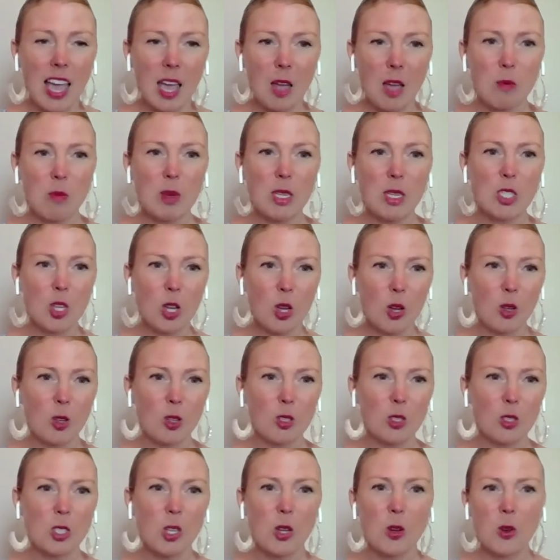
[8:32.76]
and be
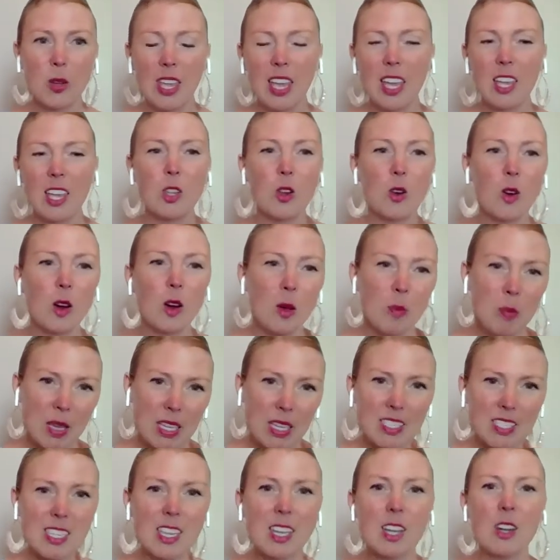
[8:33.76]
told, okay, you're a
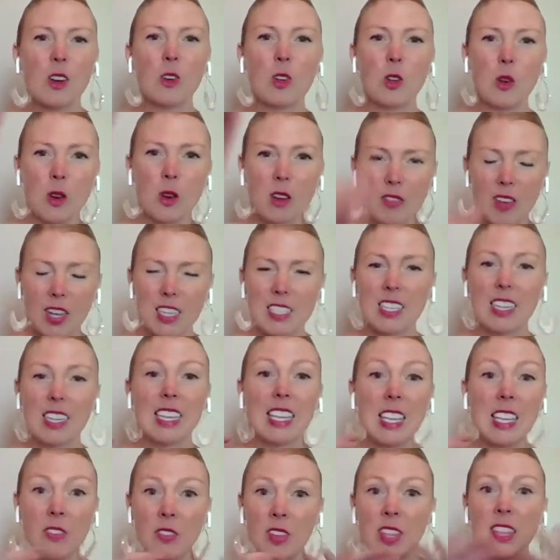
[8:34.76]
pitta or you're a
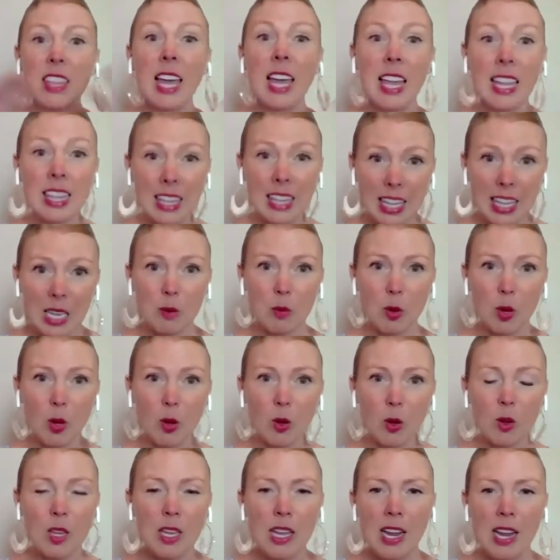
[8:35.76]
vata, given that
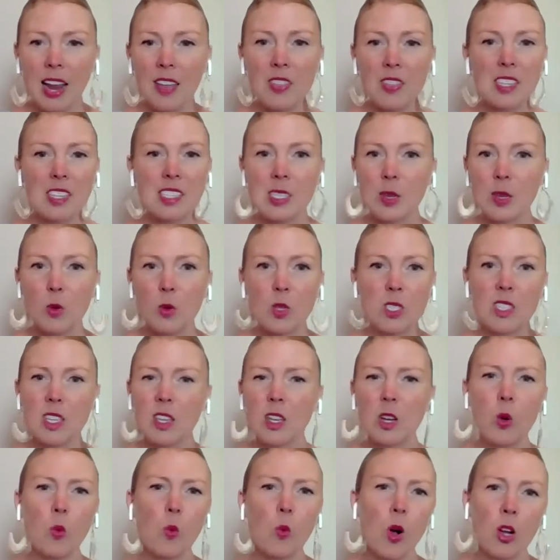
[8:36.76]
label. And then someone's
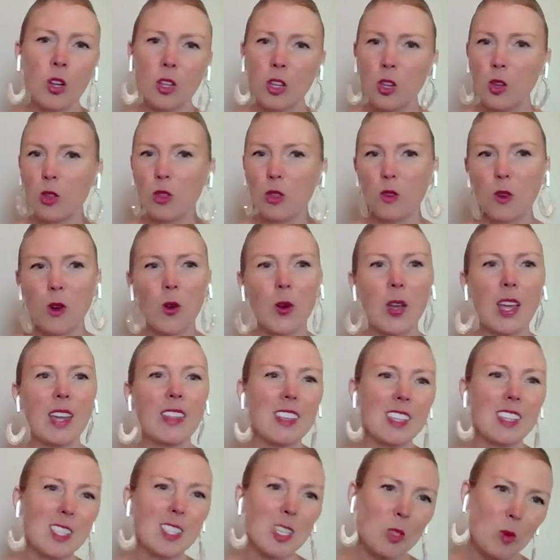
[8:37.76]
going to walk you through, okay,
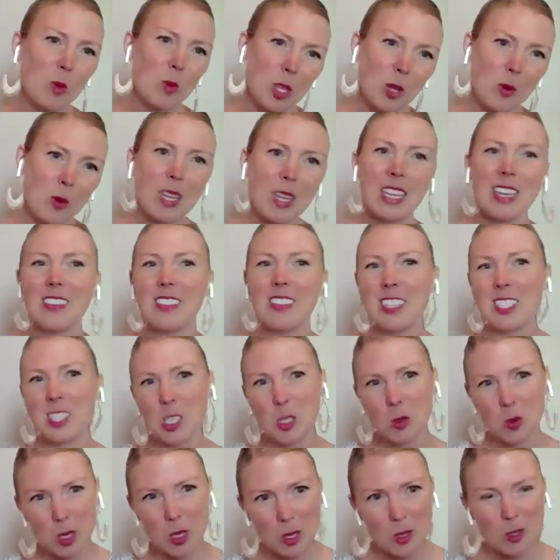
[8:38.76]
this is what you eat and this
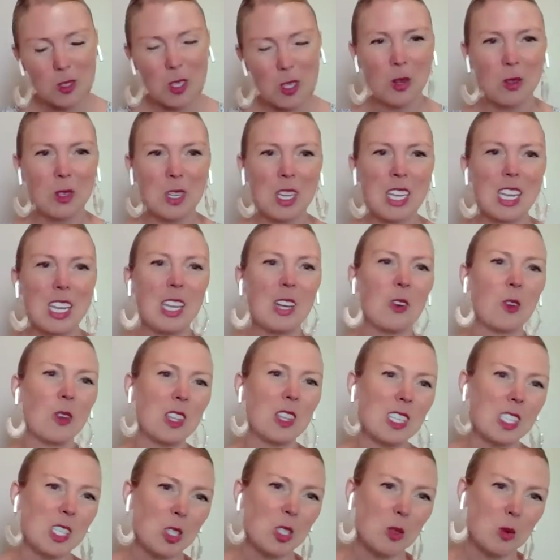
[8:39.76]
is what you don't eat, or
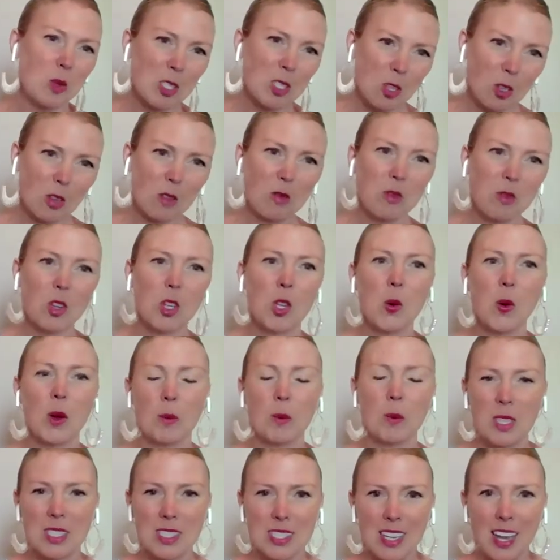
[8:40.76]
this is what's good for you
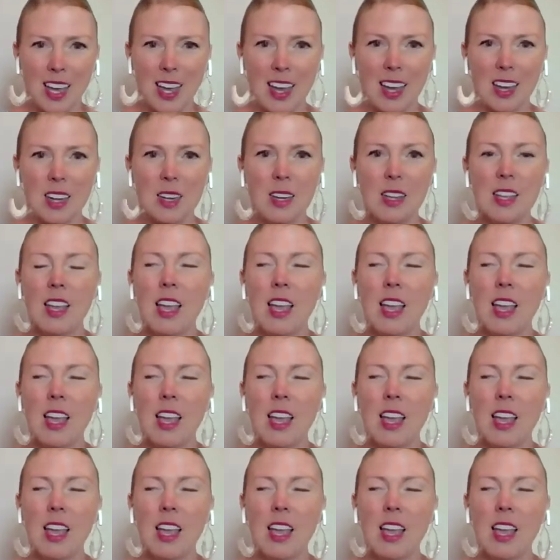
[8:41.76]
and what's not.